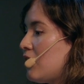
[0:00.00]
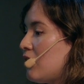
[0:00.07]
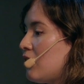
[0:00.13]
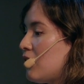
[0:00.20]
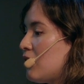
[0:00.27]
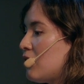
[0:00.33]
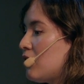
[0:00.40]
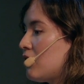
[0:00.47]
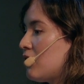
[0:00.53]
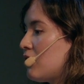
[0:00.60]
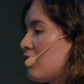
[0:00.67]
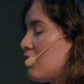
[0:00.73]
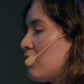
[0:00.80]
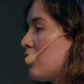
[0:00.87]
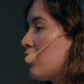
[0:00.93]
there
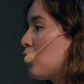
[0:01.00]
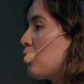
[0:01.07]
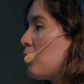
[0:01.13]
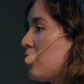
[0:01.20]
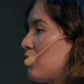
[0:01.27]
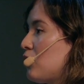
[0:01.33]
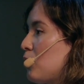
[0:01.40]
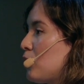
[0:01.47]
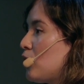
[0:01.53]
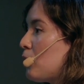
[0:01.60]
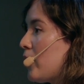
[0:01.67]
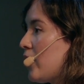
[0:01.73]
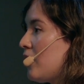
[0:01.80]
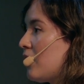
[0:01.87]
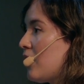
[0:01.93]
could be some
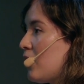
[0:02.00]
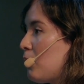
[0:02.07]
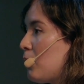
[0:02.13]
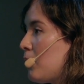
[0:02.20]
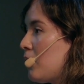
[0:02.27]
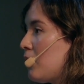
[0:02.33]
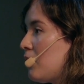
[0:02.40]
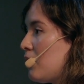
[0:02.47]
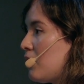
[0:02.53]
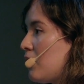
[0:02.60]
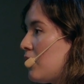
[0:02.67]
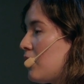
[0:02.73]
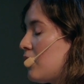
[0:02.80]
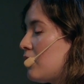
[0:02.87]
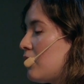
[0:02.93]
domain gap.
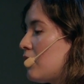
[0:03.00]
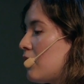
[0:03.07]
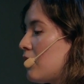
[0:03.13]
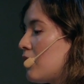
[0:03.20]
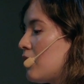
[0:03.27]
And